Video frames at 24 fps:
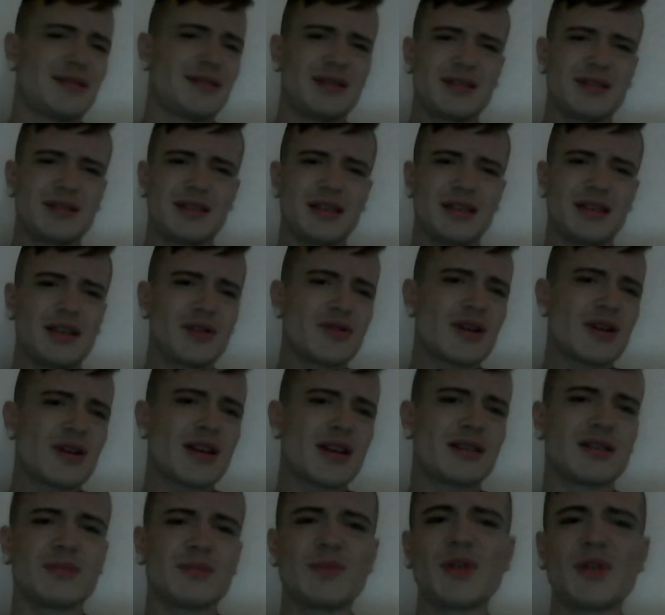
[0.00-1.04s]
cigarette
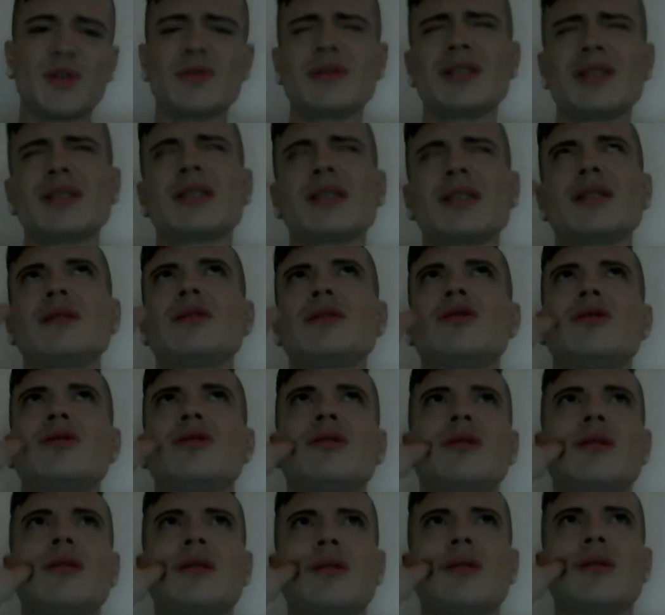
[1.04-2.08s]
smoking is
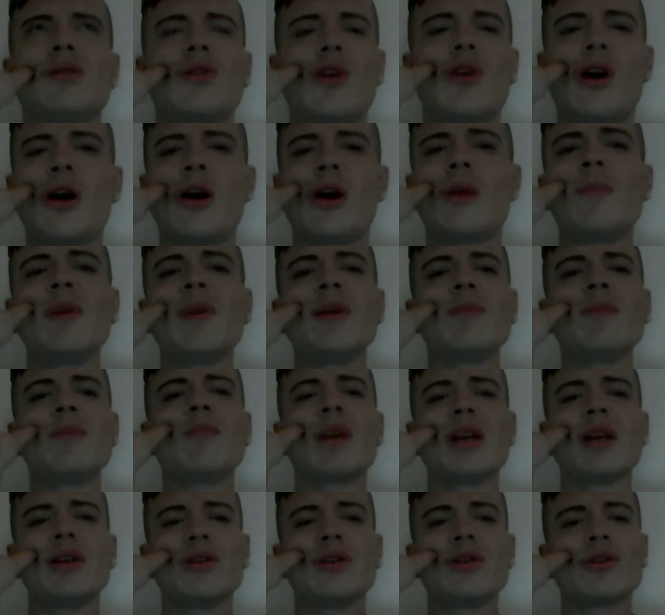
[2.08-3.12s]
just calming
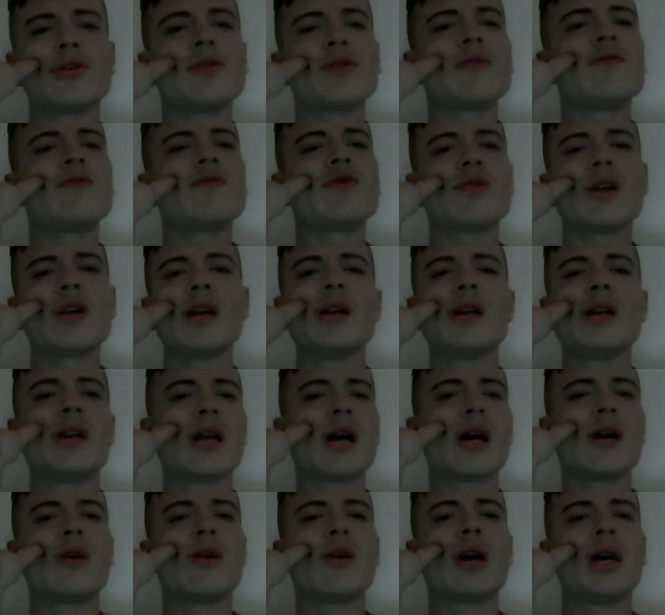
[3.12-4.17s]
my nerves right
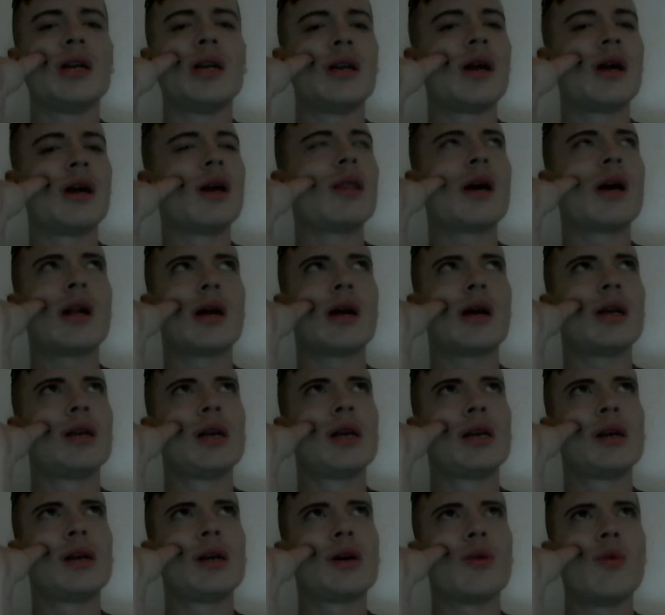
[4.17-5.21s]
now. I know that I
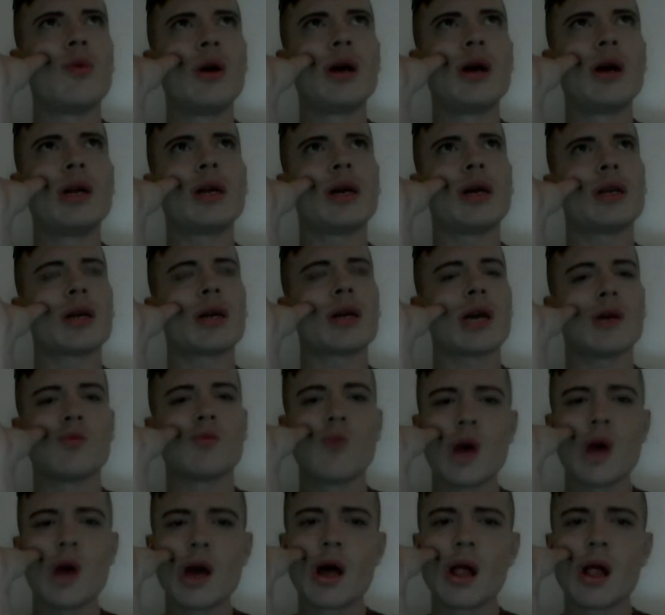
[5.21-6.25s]
need to quit, and I
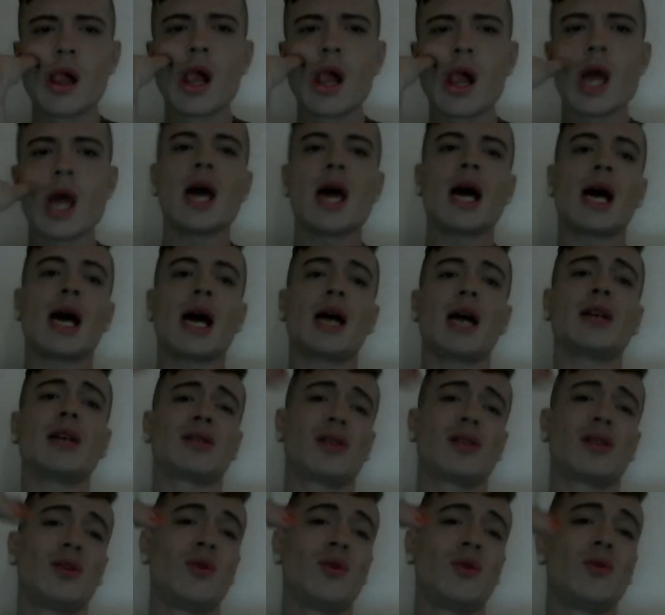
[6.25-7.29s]
will as
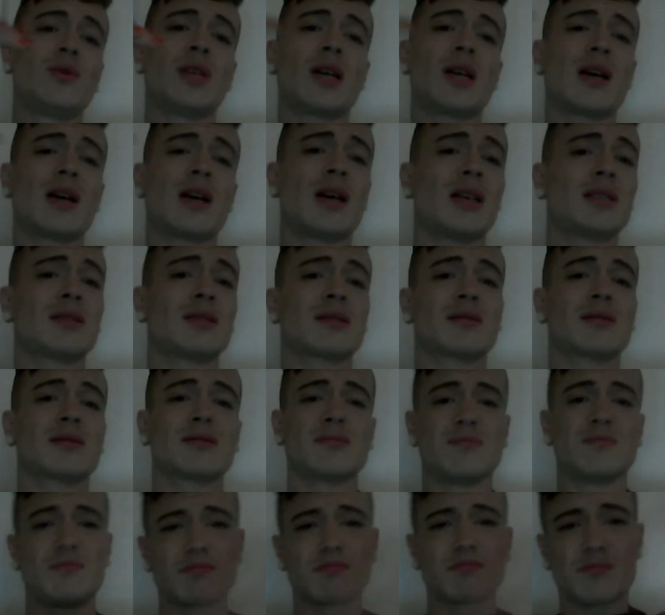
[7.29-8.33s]
soon as
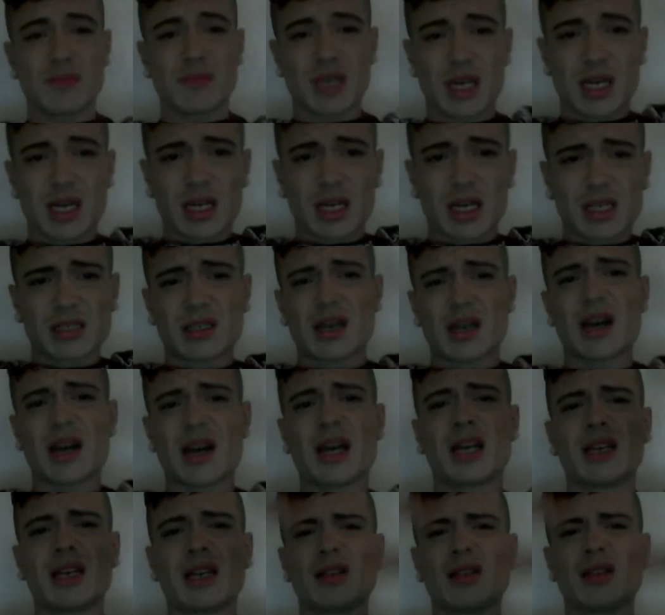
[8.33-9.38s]
the
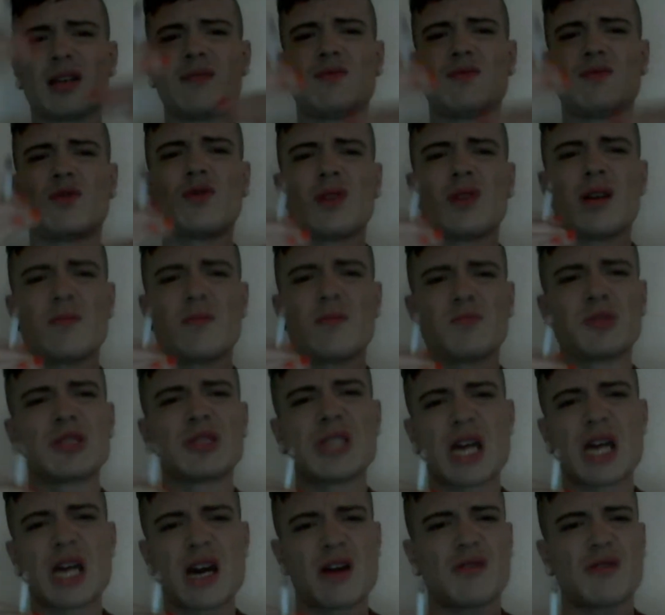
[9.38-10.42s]
anxiety level comes
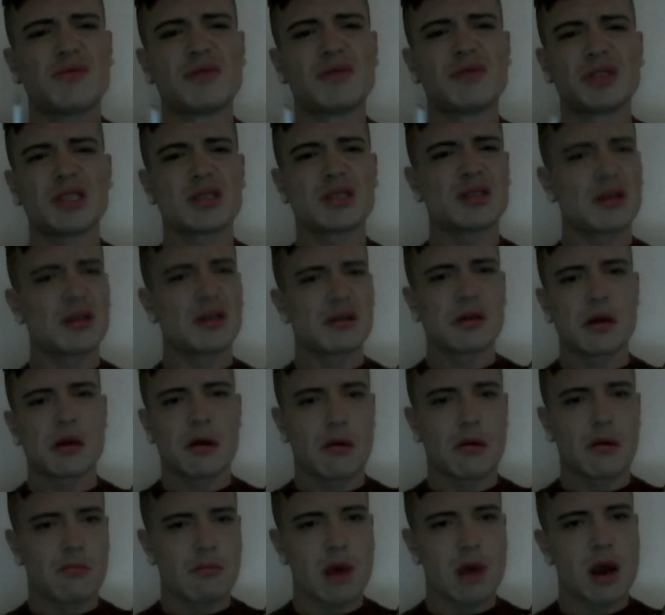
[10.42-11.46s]
down just a
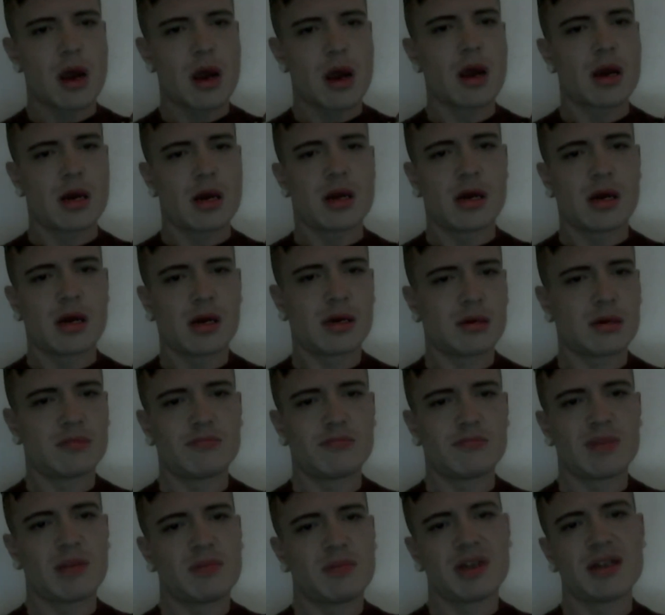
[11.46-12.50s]
little bit.
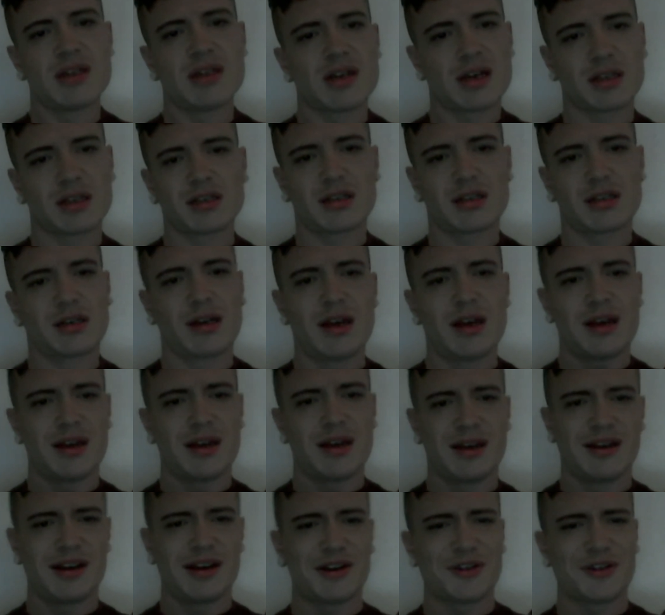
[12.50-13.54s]
Maybe next
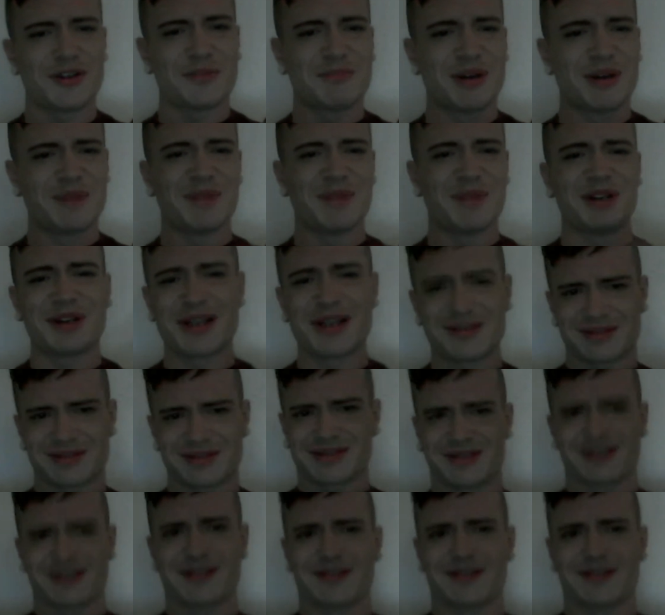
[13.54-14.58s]
year. Maybe
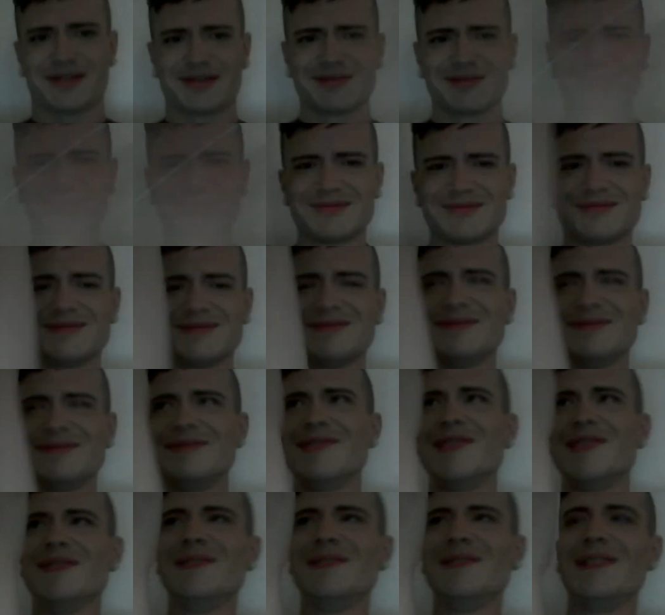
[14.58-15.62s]
next year.
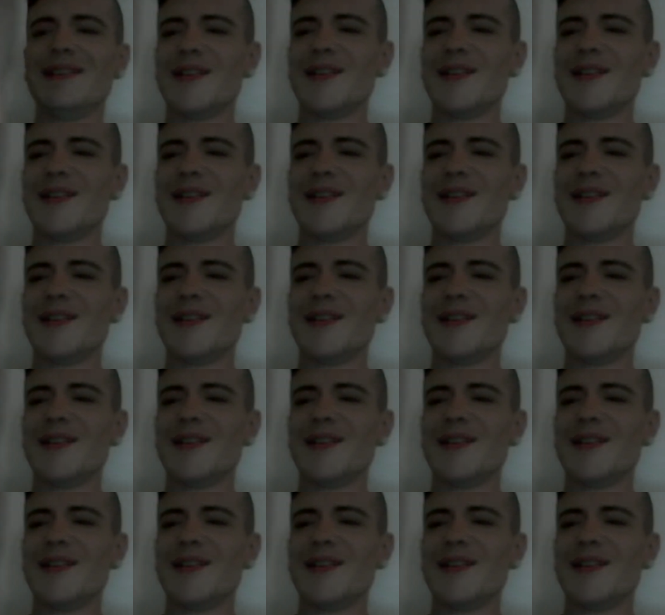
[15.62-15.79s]
And